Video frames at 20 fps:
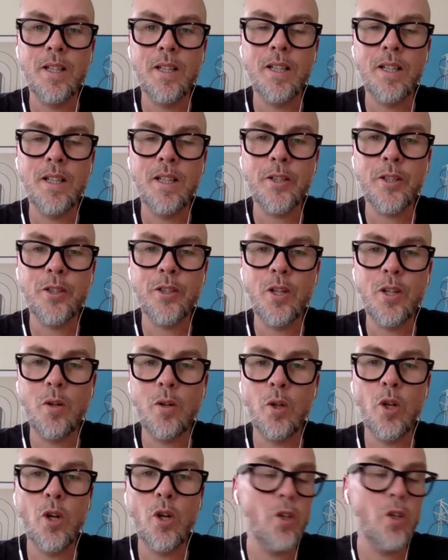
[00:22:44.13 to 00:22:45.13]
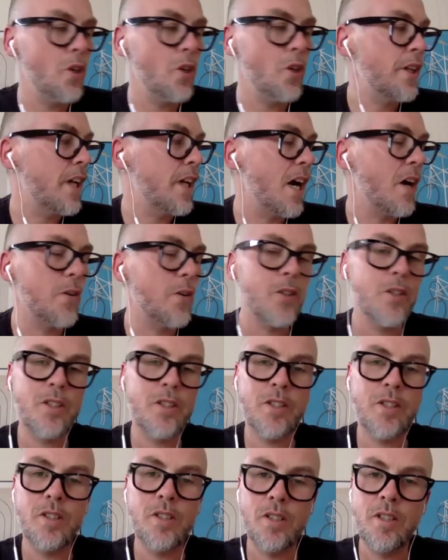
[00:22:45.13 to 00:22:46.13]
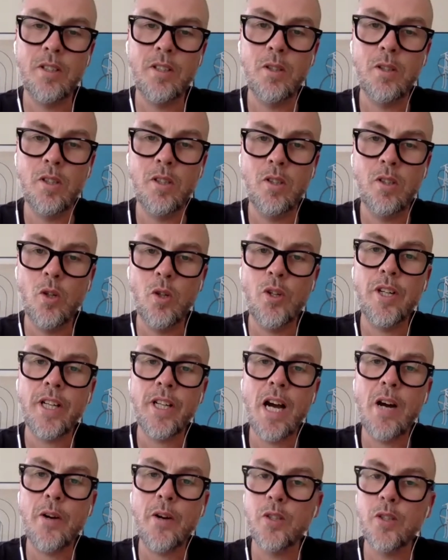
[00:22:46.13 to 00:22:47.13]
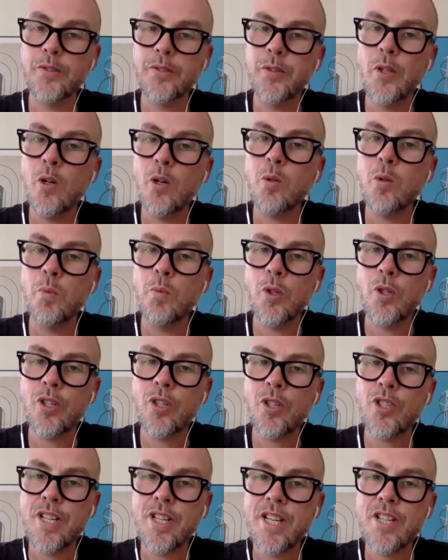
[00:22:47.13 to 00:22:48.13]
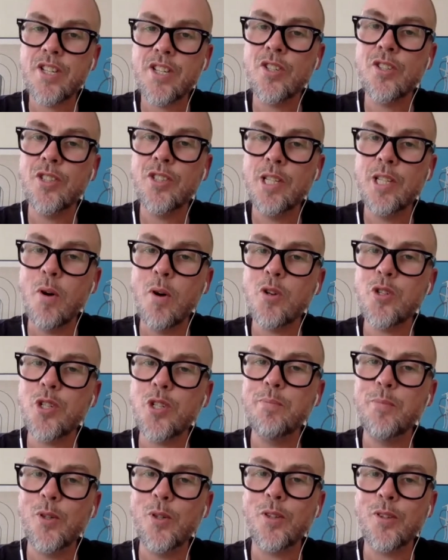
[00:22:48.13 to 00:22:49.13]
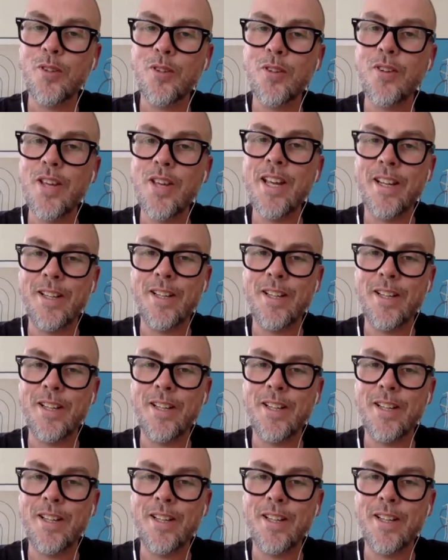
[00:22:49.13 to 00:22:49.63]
you know, learning how your phone works isn't the most important thing.